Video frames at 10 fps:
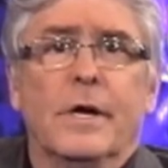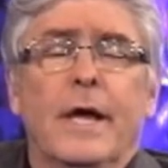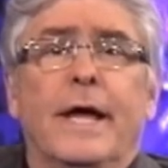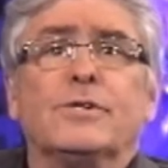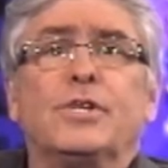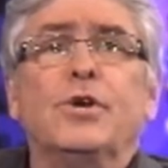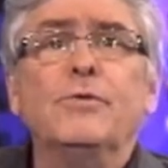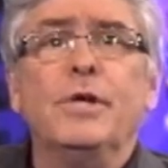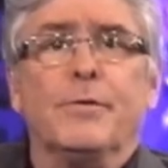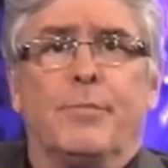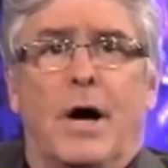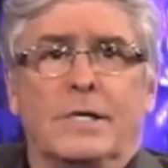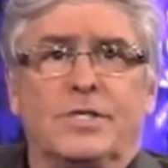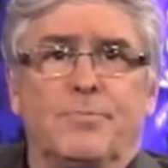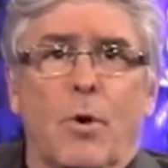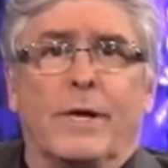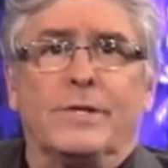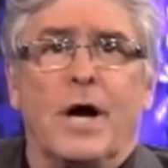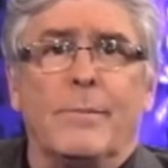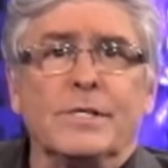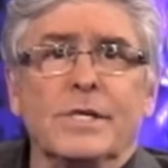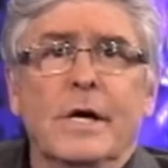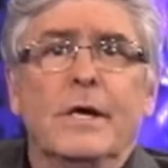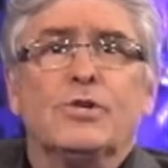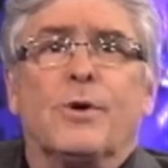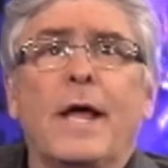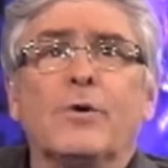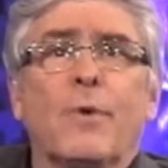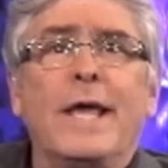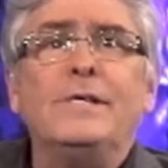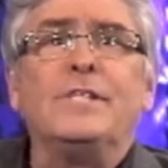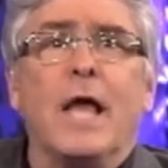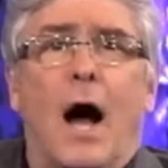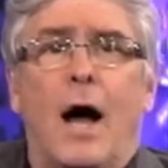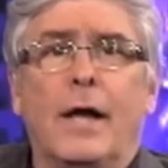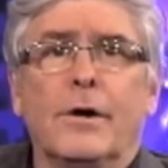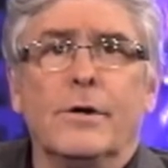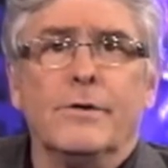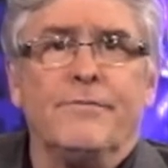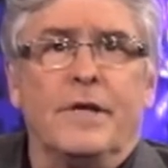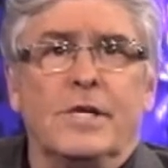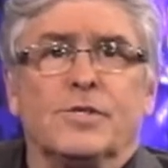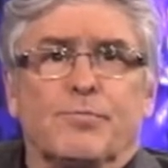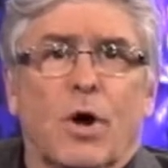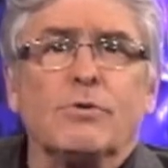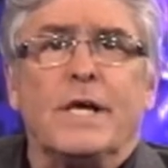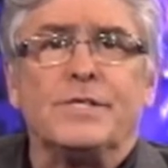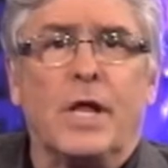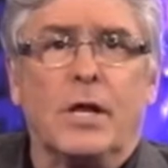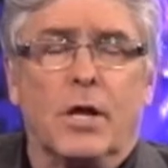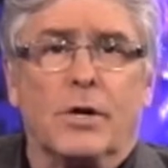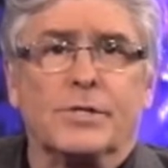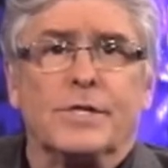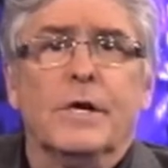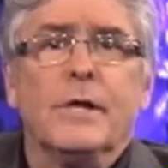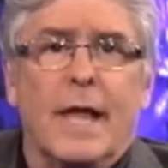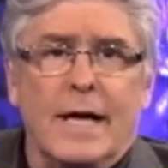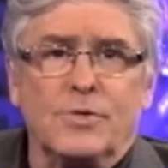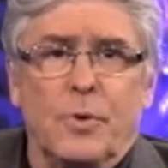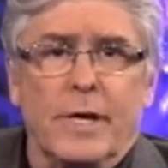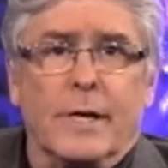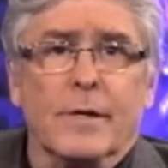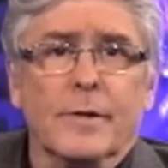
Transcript: Here's union boss Smokey Thomas trying to raise the ire of these protesting clerks last week.